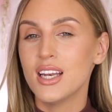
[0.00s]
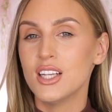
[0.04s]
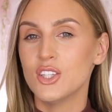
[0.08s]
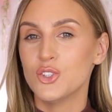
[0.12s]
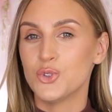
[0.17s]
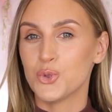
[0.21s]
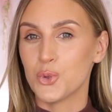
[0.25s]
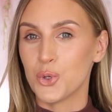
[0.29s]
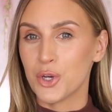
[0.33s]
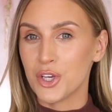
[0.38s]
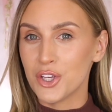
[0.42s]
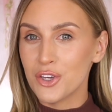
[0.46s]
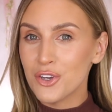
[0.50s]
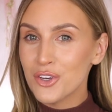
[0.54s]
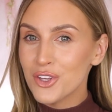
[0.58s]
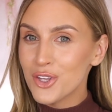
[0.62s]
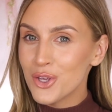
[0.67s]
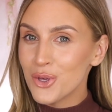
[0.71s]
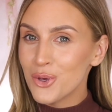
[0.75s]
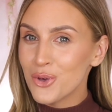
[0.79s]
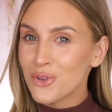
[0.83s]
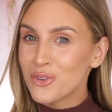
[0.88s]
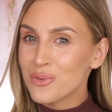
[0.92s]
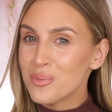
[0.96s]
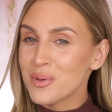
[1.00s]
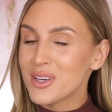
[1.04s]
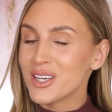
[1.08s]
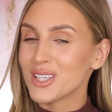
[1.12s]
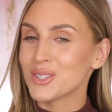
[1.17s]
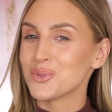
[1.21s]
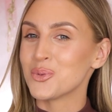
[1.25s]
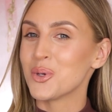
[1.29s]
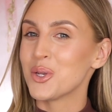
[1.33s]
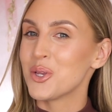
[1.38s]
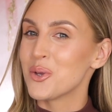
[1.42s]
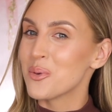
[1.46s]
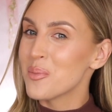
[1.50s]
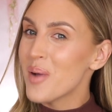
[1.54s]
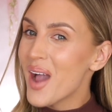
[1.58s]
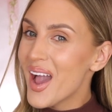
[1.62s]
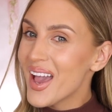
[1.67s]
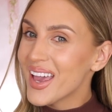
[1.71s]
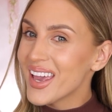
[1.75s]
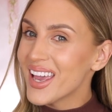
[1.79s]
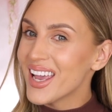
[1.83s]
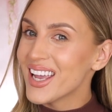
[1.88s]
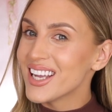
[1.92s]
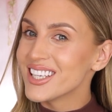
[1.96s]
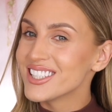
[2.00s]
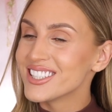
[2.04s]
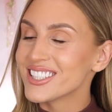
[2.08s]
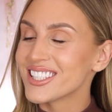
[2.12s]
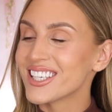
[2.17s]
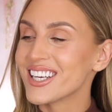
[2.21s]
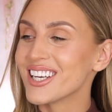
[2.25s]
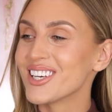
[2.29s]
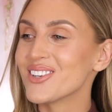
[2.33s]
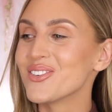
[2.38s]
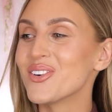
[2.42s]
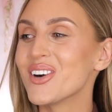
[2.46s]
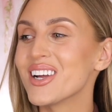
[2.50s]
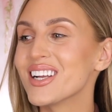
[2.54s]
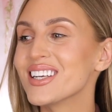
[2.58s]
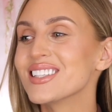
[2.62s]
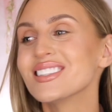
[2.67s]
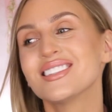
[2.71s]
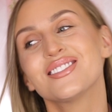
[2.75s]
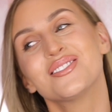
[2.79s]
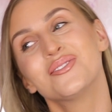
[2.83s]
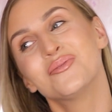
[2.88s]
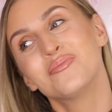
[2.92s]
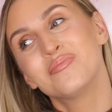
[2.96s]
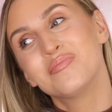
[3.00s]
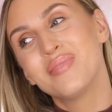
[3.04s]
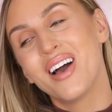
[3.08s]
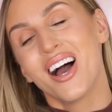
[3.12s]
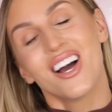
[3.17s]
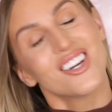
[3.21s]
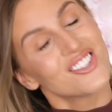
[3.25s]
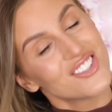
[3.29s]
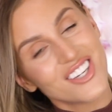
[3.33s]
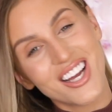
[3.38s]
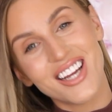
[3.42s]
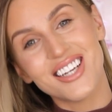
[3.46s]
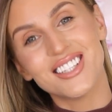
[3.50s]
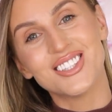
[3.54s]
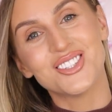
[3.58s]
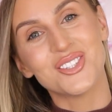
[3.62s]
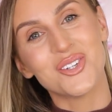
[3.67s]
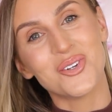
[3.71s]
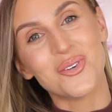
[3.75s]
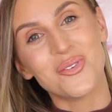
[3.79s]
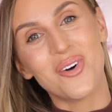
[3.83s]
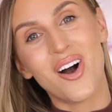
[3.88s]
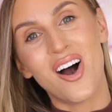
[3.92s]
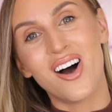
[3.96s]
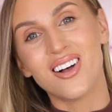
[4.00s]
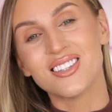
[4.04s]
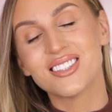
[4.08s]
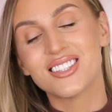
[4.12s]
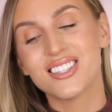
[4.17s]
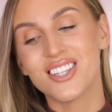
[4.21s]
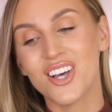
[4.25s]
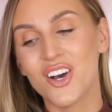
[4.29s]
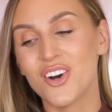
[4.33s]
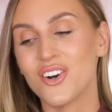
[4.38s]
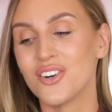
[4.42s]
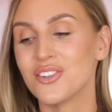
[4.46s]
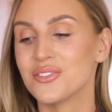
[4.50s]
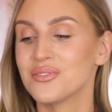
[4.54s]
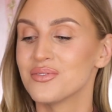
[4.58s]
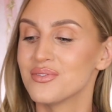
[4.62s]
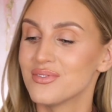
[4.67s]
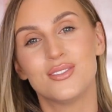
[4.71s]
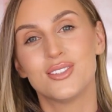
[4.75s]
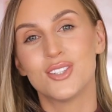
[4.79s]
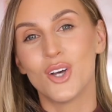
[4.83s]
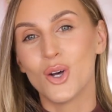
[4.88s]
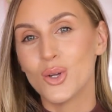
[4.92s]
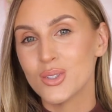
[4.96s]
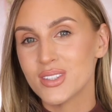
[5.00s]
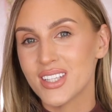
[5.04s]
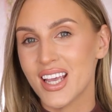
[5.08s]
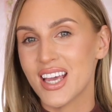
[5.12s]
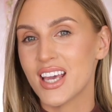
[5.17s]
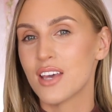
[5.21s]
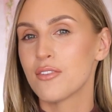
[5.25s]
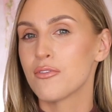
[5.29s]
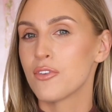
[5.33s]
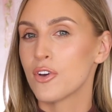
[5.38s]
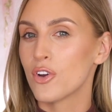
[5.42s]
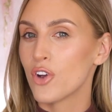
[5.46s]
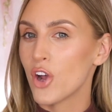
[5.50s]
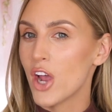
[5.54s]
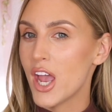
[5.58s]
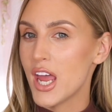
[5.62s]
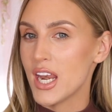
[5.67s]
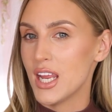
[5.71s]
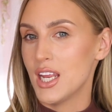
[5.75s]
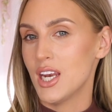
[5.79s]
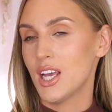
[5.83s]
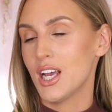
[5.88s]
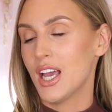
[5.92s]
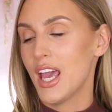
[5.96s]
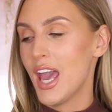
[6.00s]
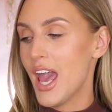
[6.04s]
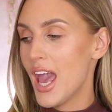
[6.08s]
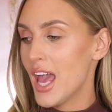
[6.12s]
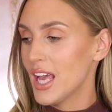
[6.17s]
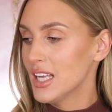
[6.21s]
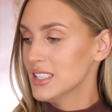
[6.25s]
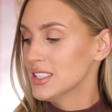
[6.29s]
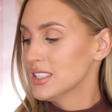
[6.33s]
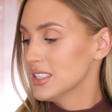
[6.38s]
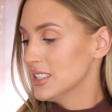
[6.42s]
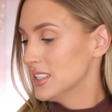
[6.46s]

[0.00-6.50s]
Enjoy your youth because when you're my age, you're gonna wanna pound your head into a wall. So don't take it for granted, okay?